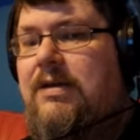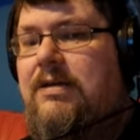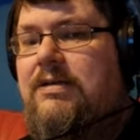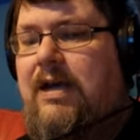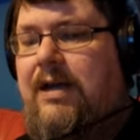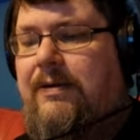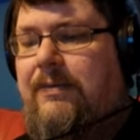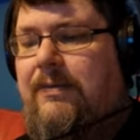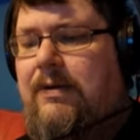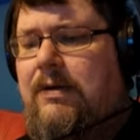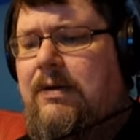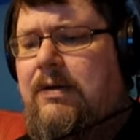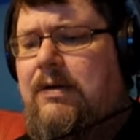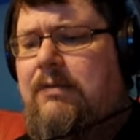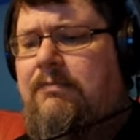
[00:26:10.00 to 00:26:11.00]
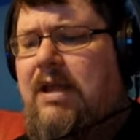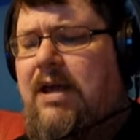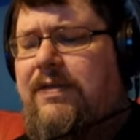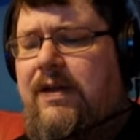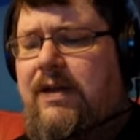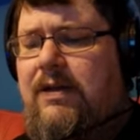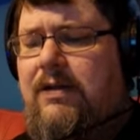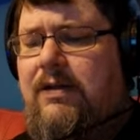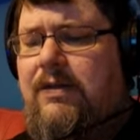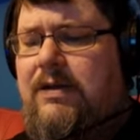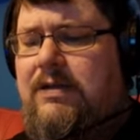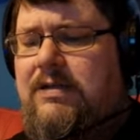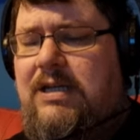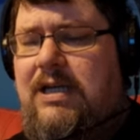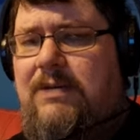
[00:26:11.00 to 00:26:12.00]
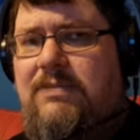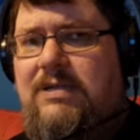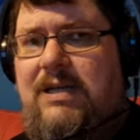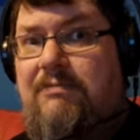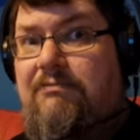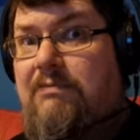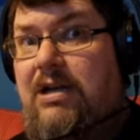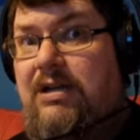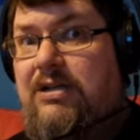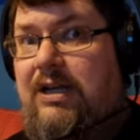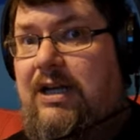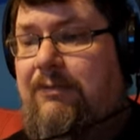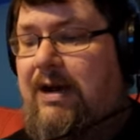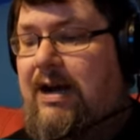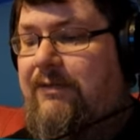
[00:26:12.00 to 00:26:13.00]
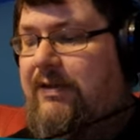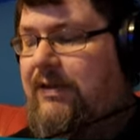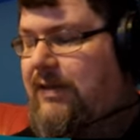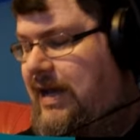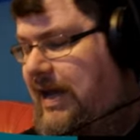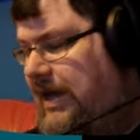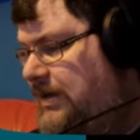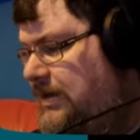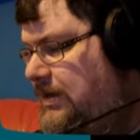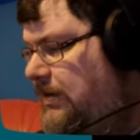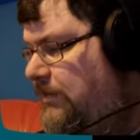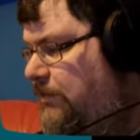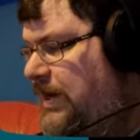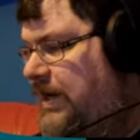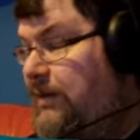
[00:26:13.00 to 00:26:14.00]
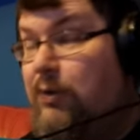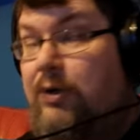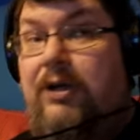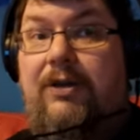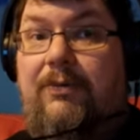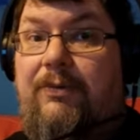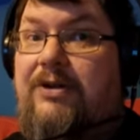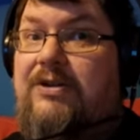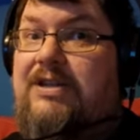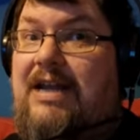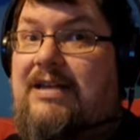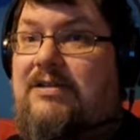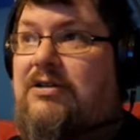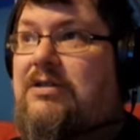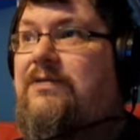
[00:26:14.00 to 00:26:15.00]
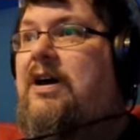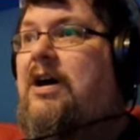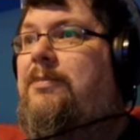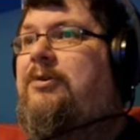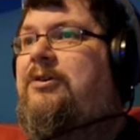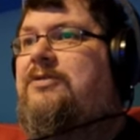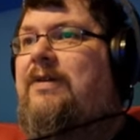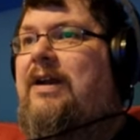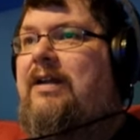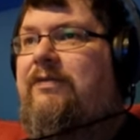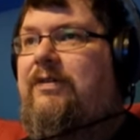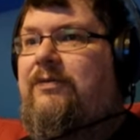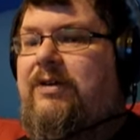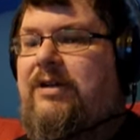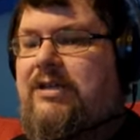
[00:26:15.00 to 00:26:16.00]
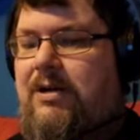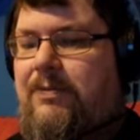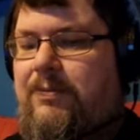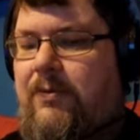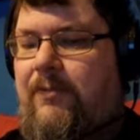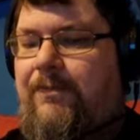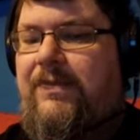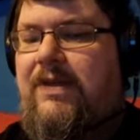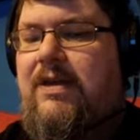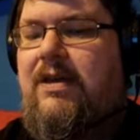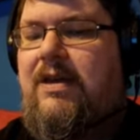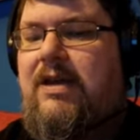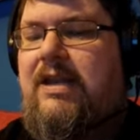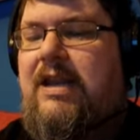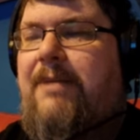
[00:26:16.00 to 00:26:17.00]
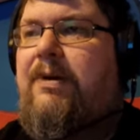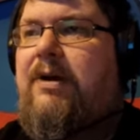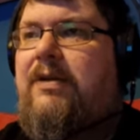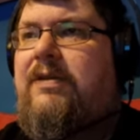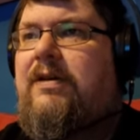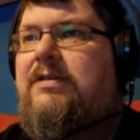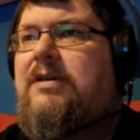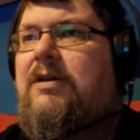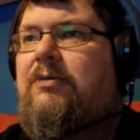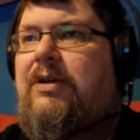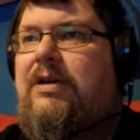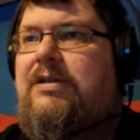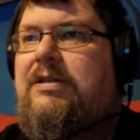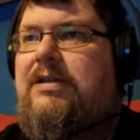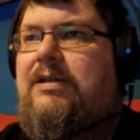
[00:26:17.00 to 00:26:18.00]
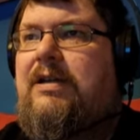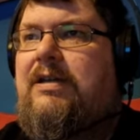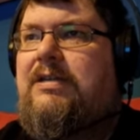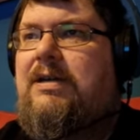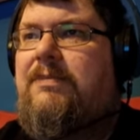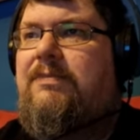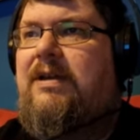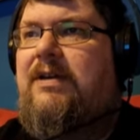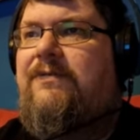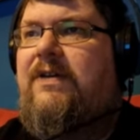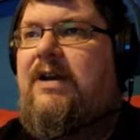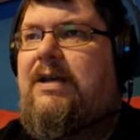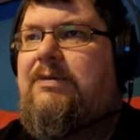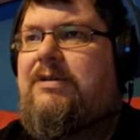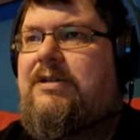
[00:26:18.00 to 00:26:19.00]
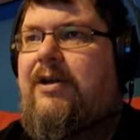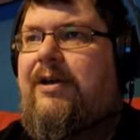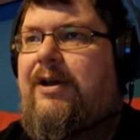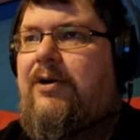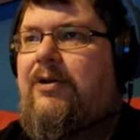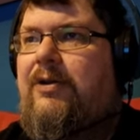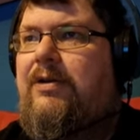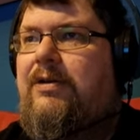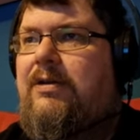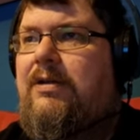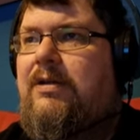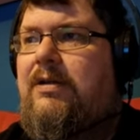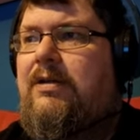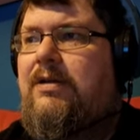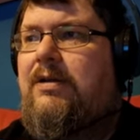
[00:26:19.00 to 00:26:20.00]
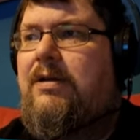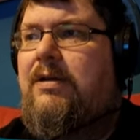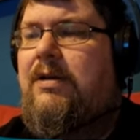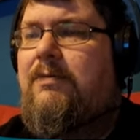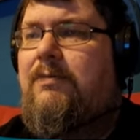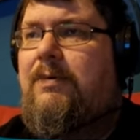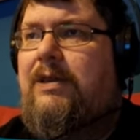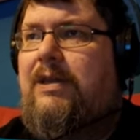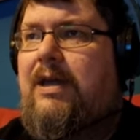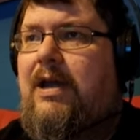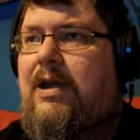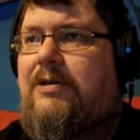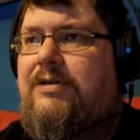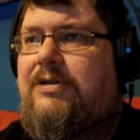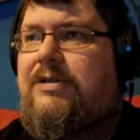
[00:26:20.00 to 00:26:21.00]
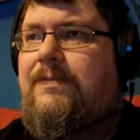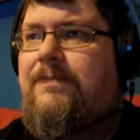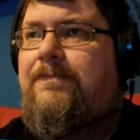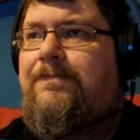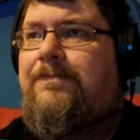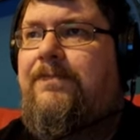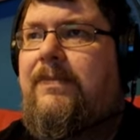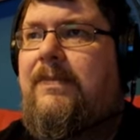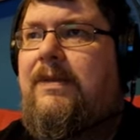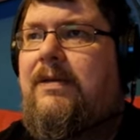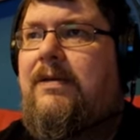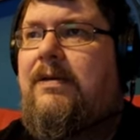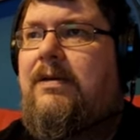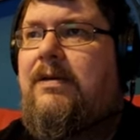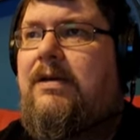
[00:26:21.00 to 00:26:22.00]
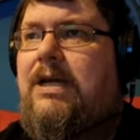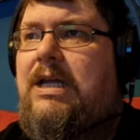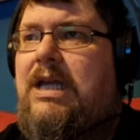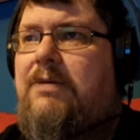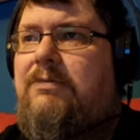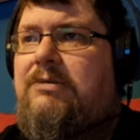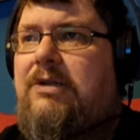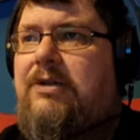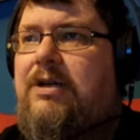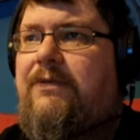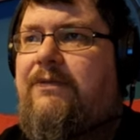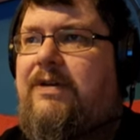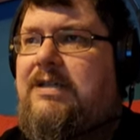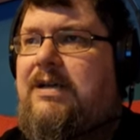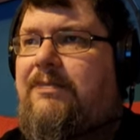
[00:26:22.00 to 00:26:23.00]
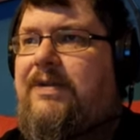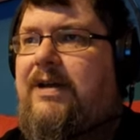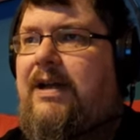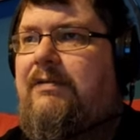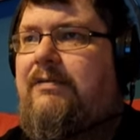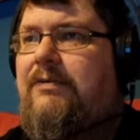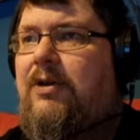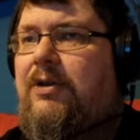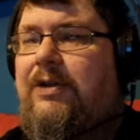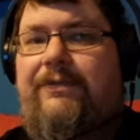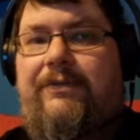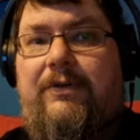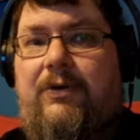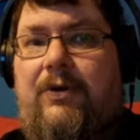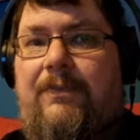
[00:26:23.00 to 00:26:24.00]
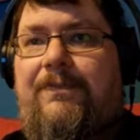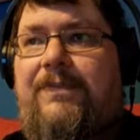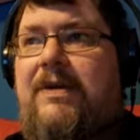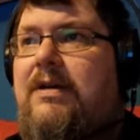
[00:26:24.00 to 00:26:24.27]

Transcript: So, nothing that seems immediately relevant there, but in one of the routes that suit of armour is relevant, for example. Now, Bolitho told us that something funny was going on with the ghost. He was looking for something on the floor.